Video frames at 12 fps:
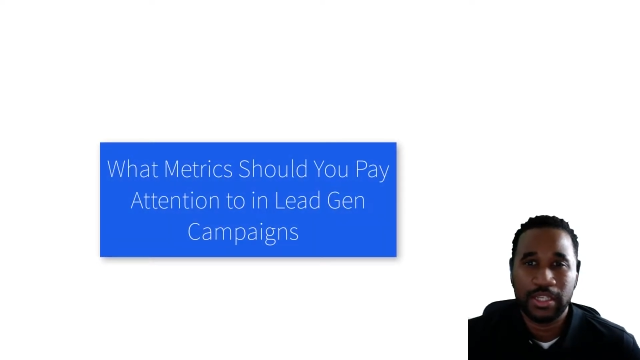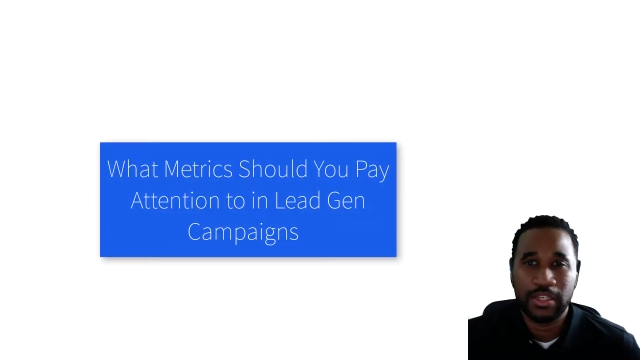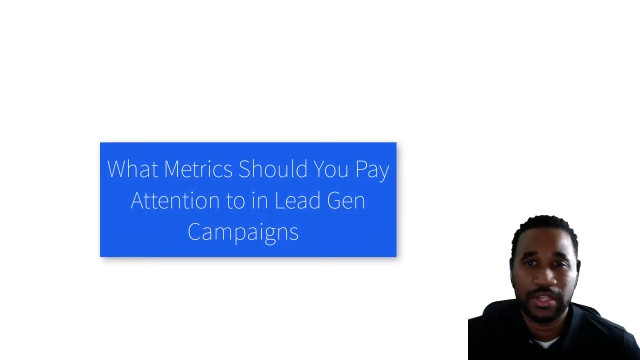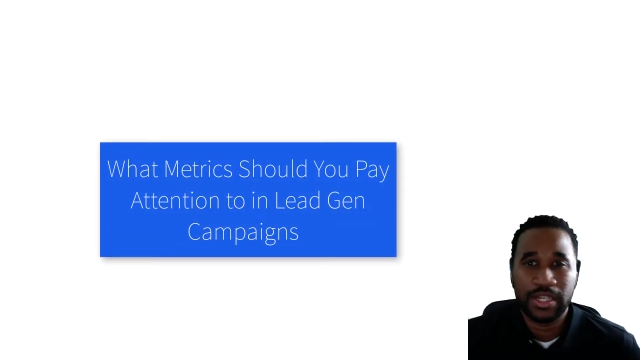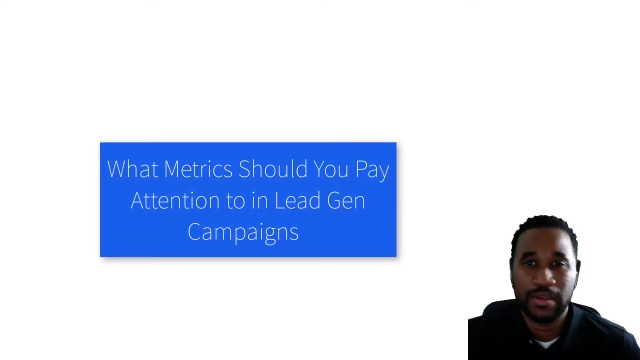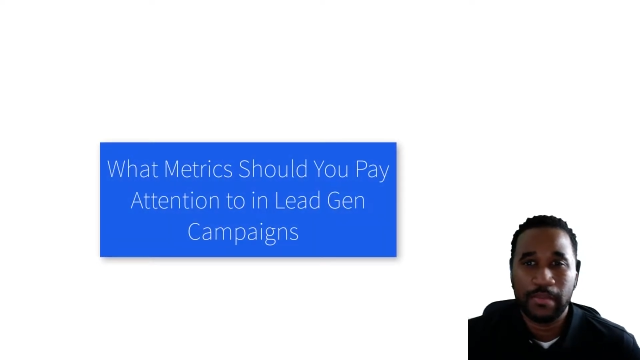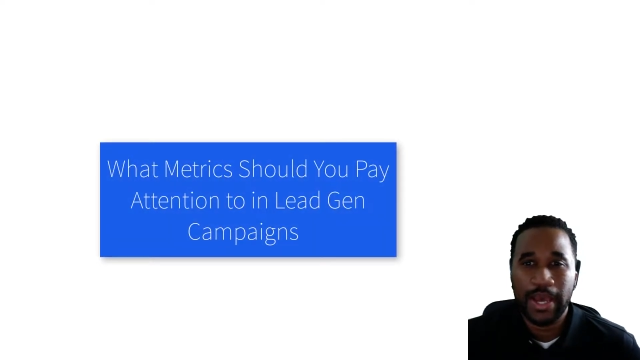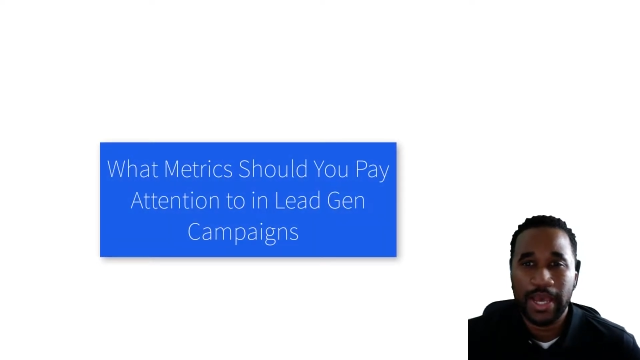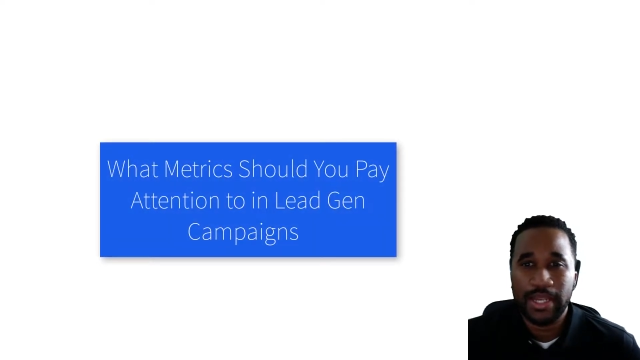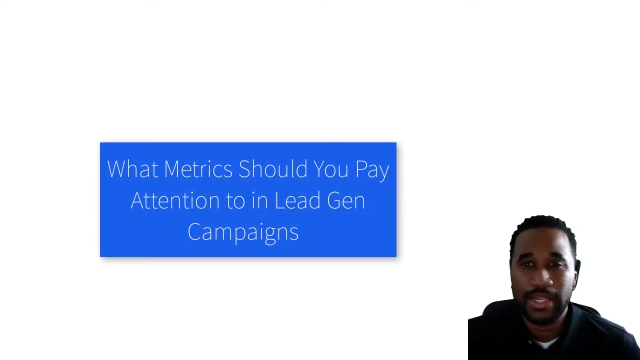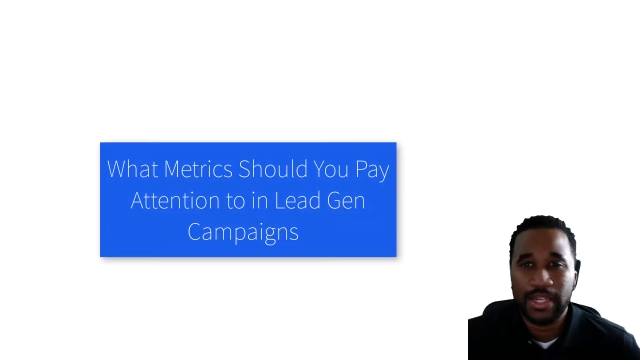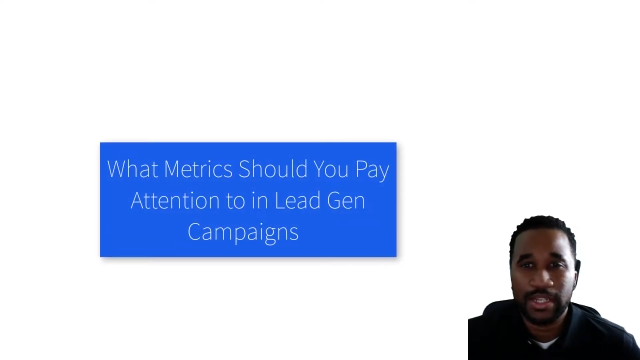you need to pay
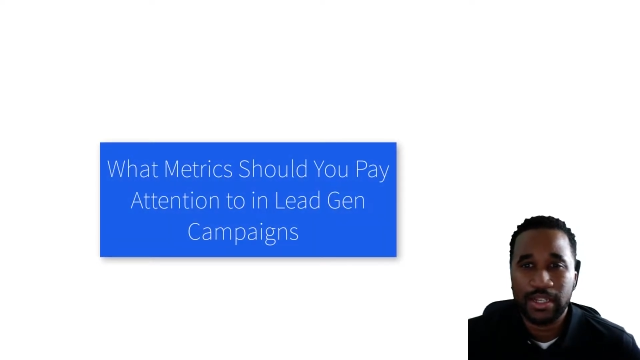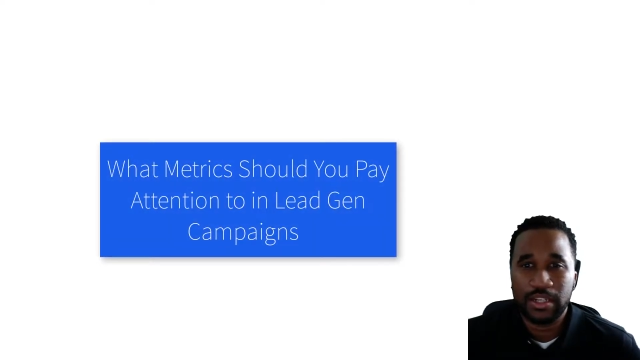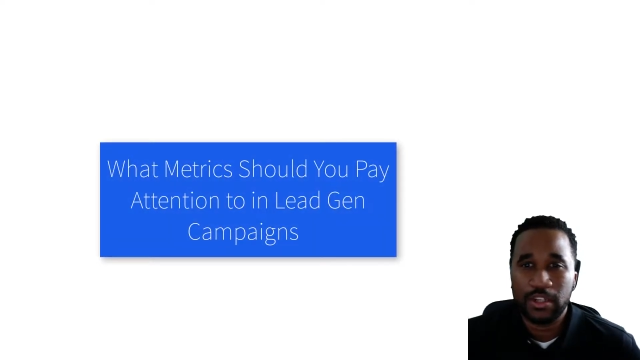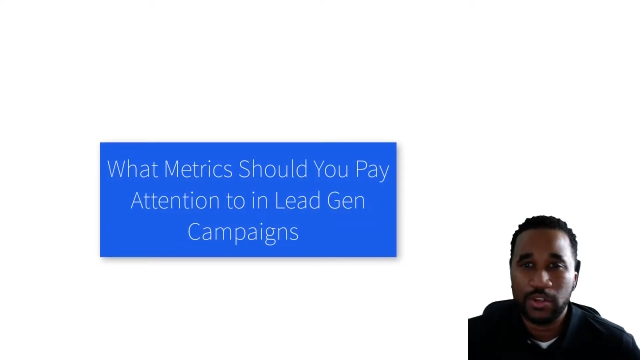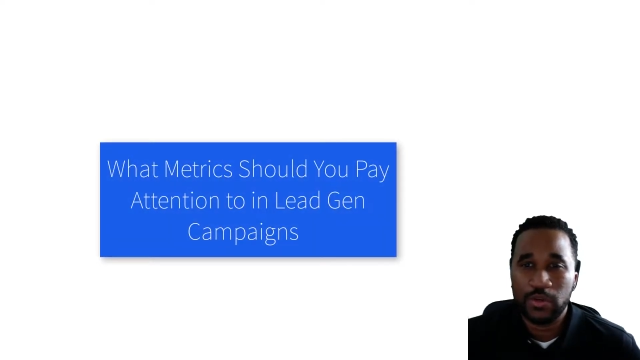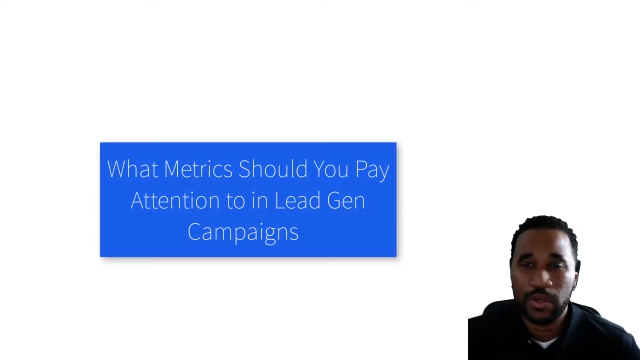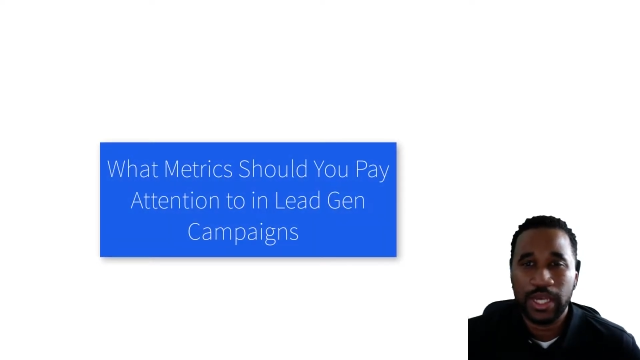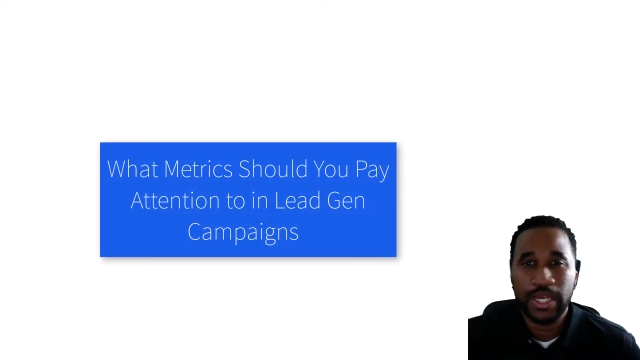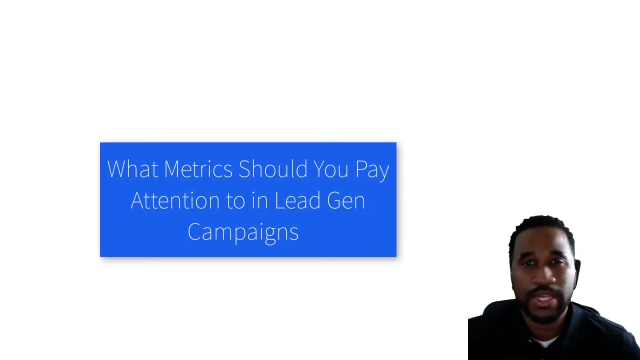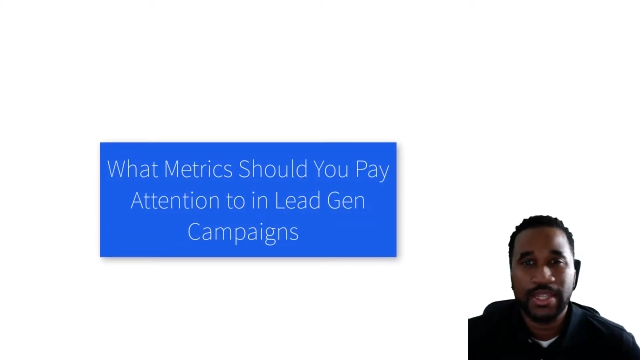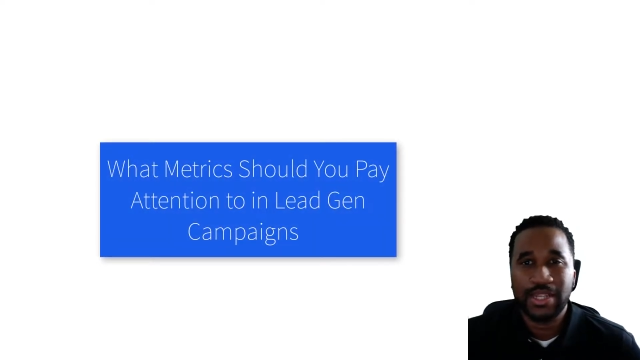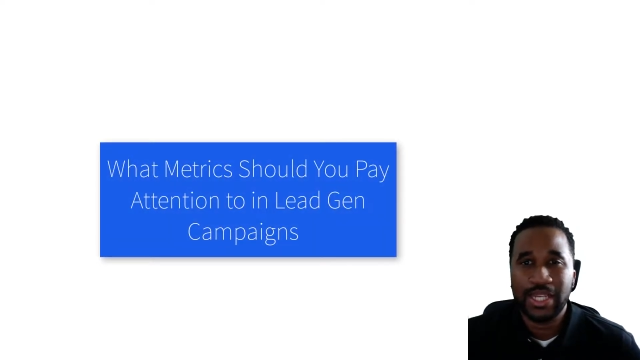attention to in
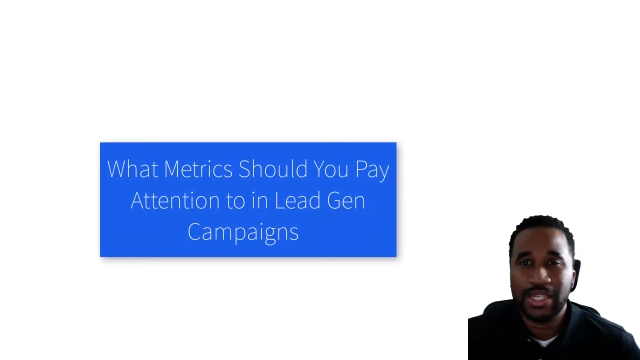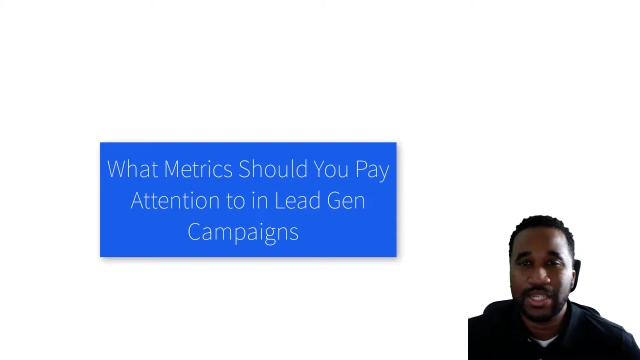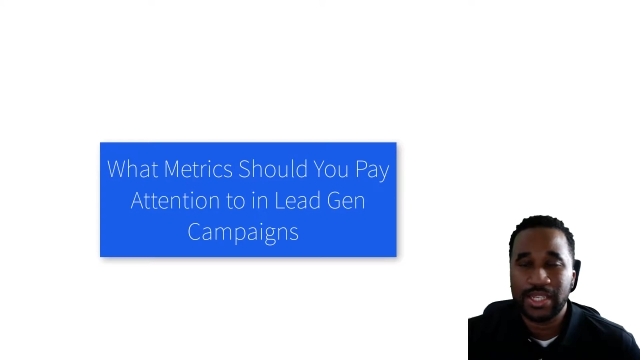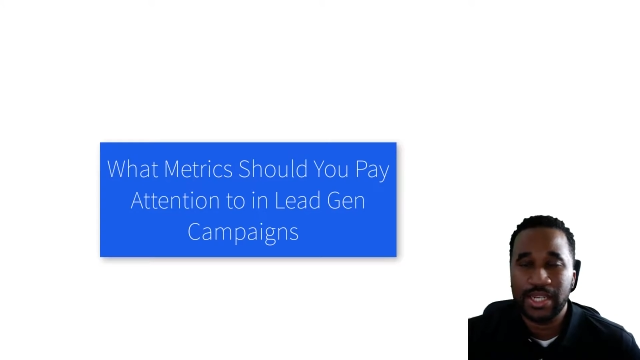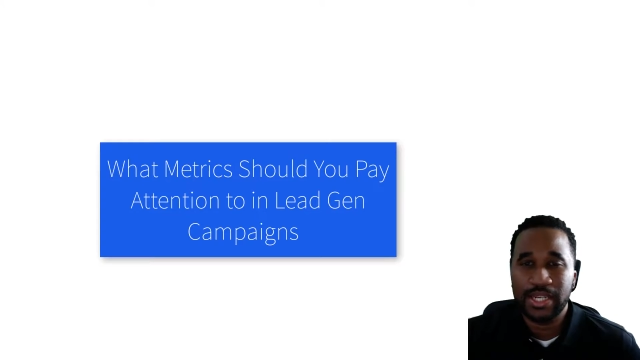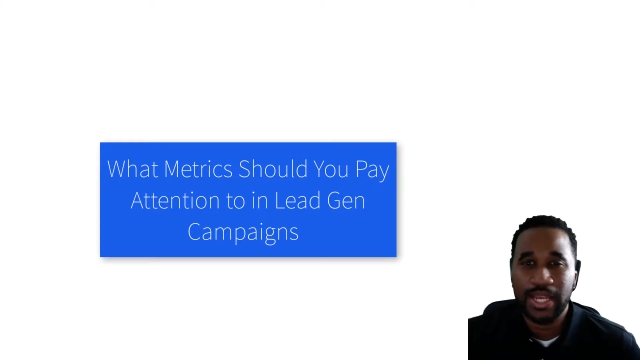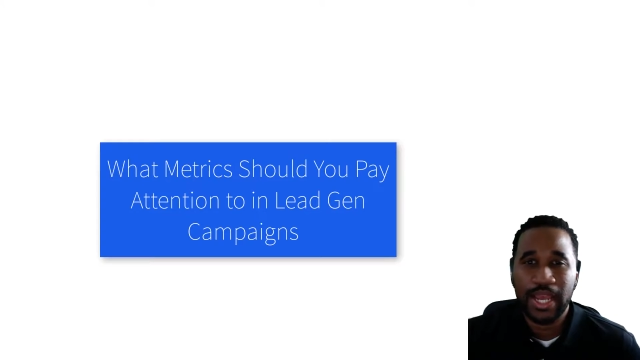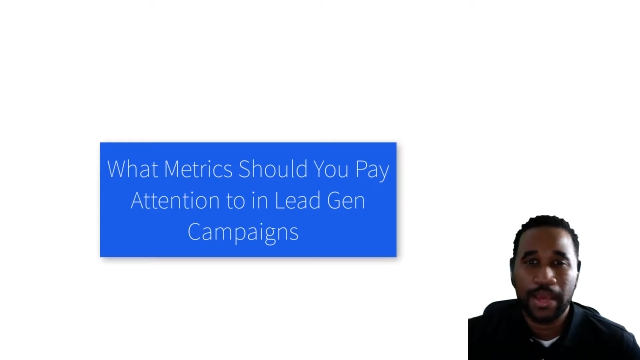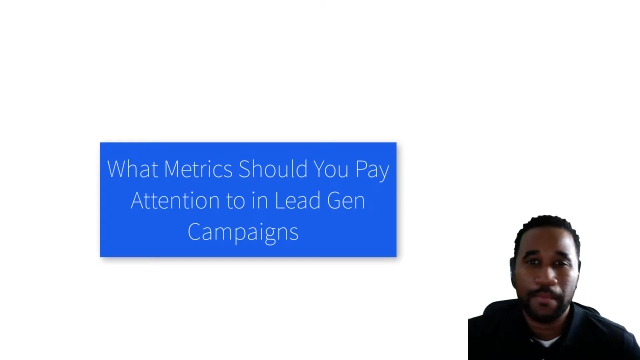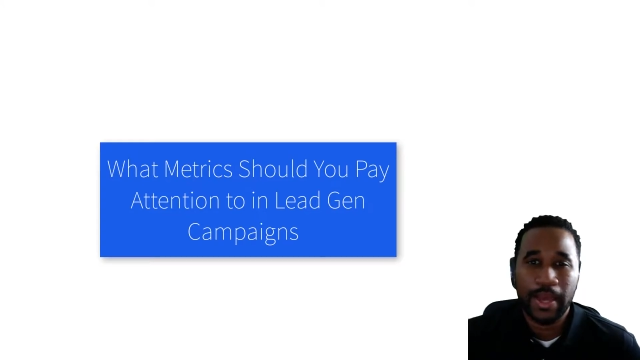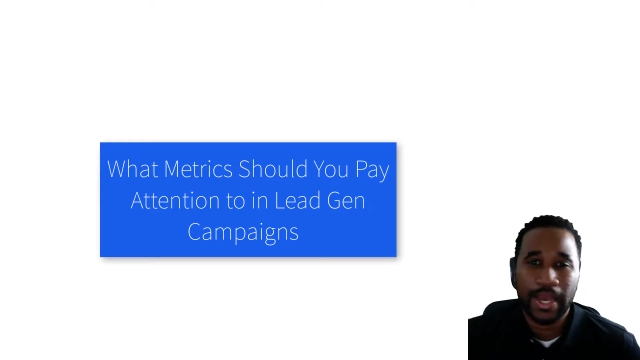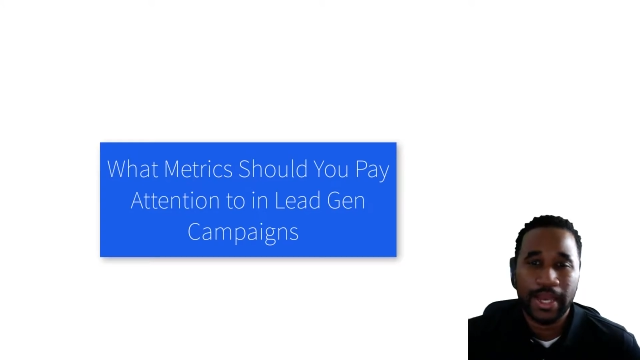a lead gen
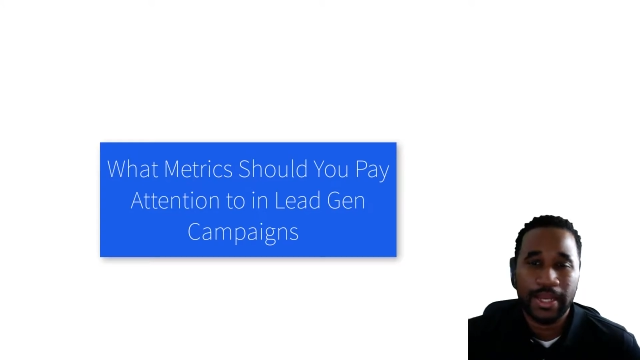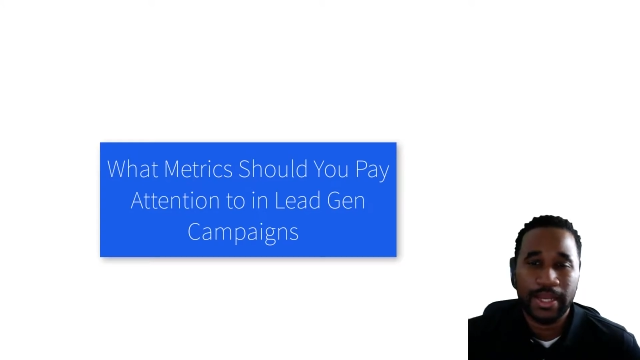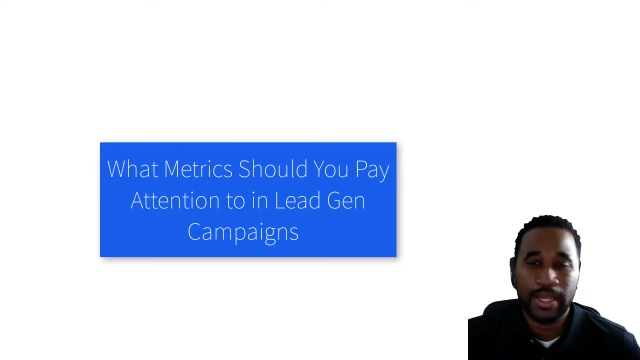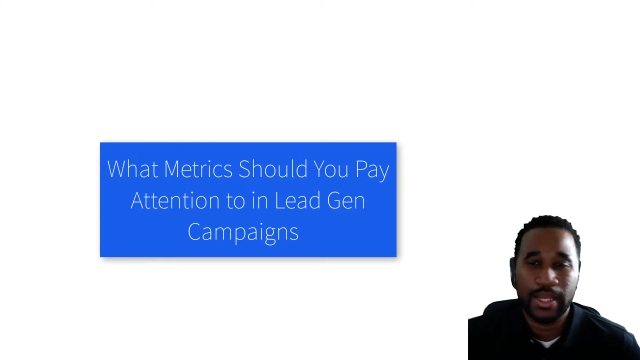campaign.